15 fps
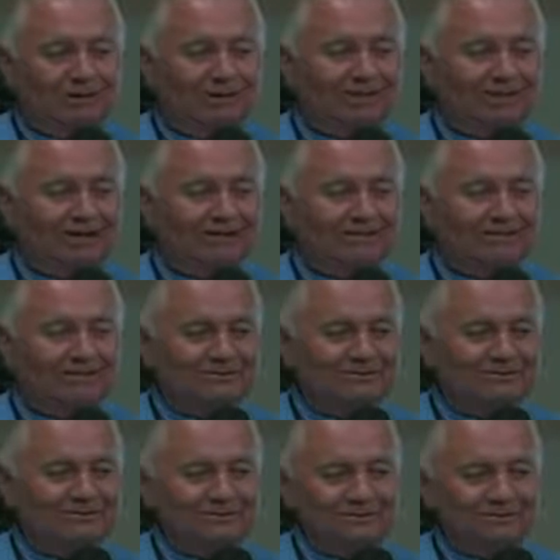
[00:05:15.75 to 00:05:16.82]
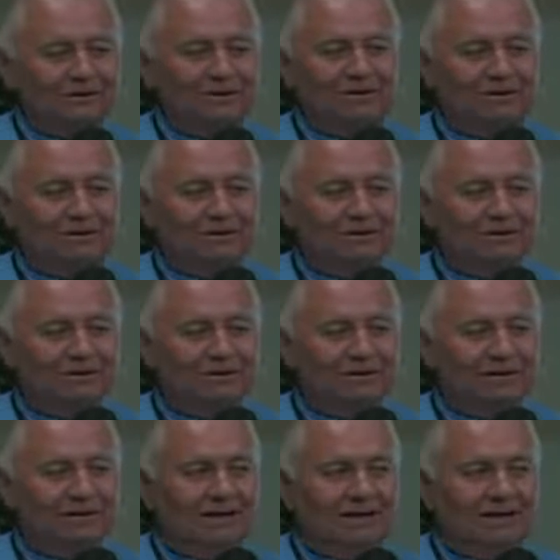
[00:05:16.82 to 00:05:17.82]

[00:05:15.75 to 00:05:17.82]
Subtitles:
the last 12 years,